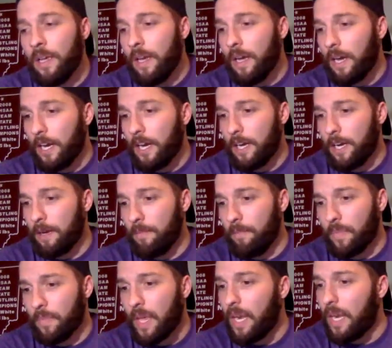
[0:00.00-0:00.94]

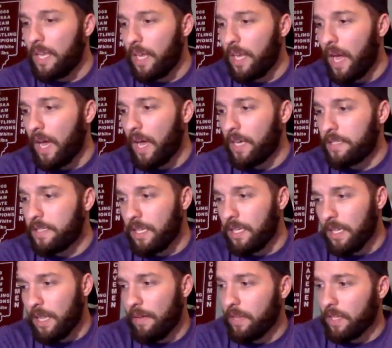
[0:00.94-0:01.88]
And he got
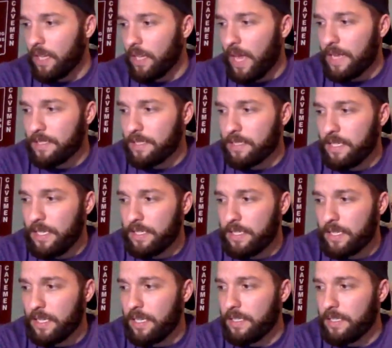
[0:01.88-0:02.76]
T11 last season.